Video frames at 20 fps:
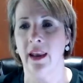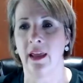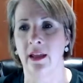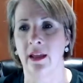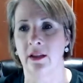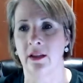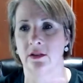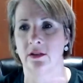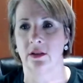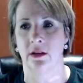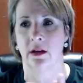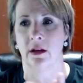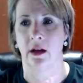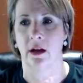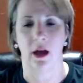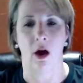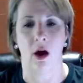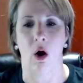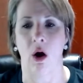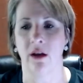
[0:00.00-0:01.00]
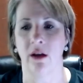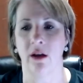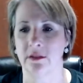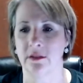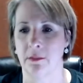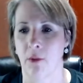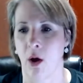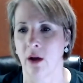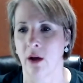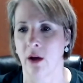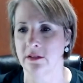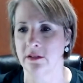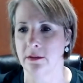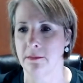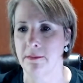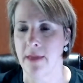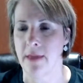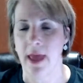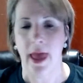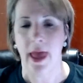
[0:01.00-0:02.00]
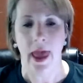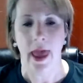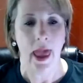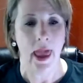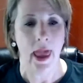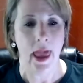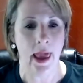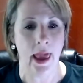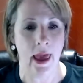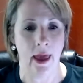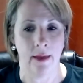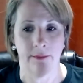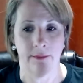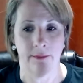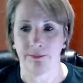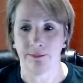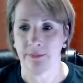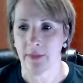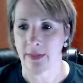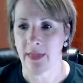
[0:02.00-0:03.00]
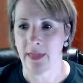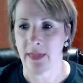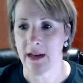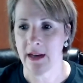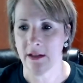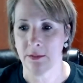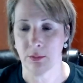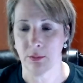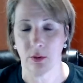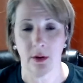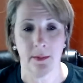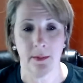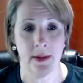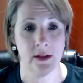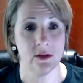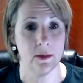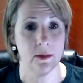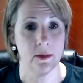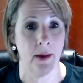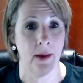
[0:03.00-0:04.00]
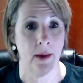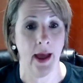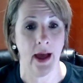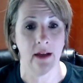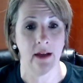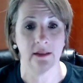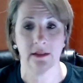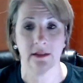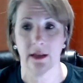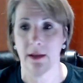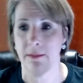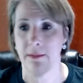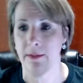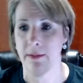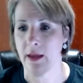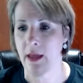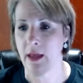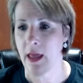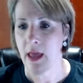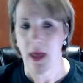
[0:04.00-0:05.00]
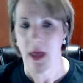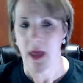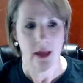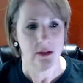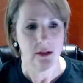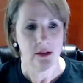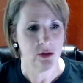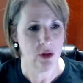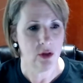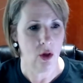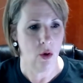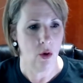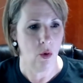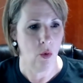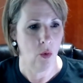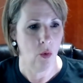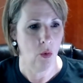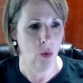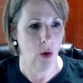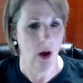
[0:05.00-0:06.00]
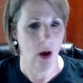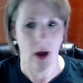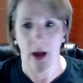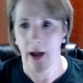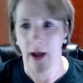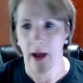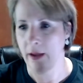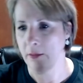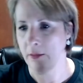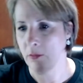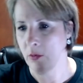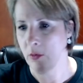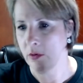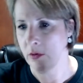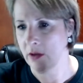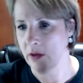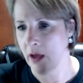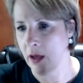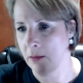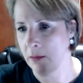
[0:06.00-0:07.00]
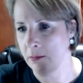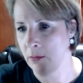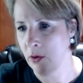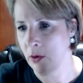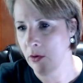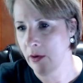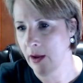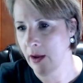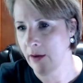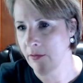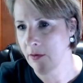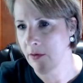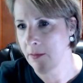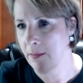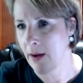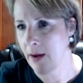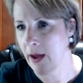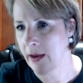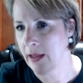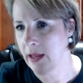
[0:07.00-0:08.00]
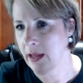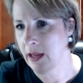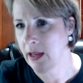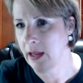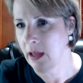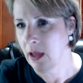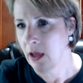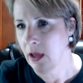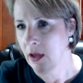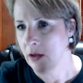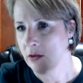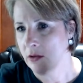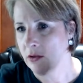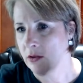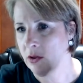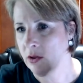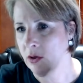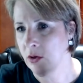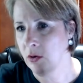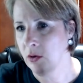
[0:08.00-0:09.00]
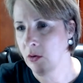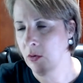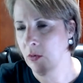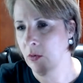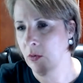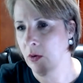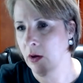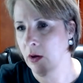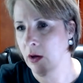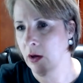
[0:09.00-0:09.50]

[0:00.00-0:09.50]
is awesome, awesome. And that is pretty much my housekeeping. So I am going to unmute everybody to